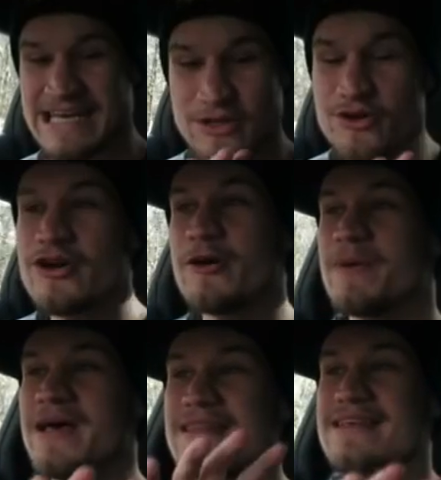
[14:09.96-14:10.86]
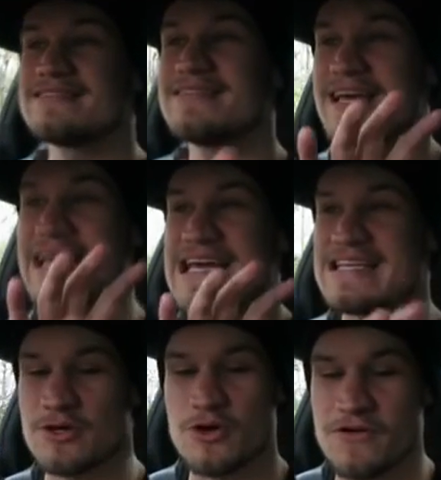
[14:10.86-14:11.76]
In Europe, this
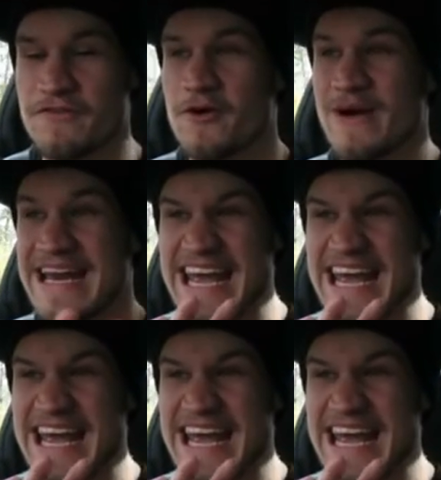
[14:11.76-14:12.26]
thing is awful.